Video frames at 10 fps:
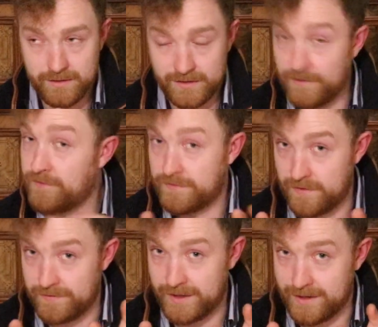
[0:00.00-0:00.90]
It's
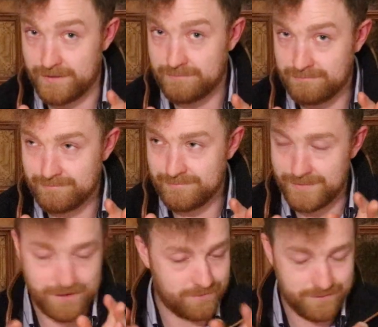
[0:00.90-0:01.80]
50-50 here.
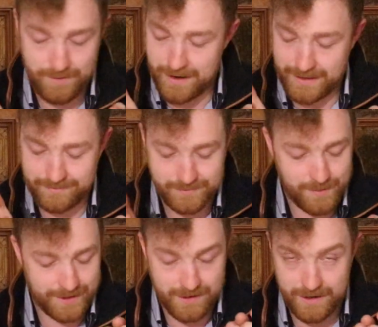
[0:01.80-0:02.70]
You know, you
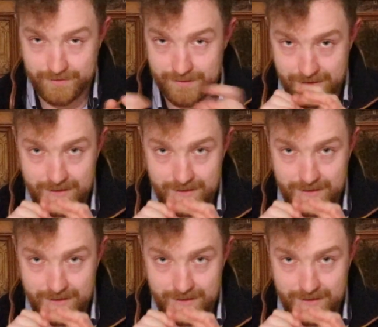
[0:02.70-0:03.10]
might not.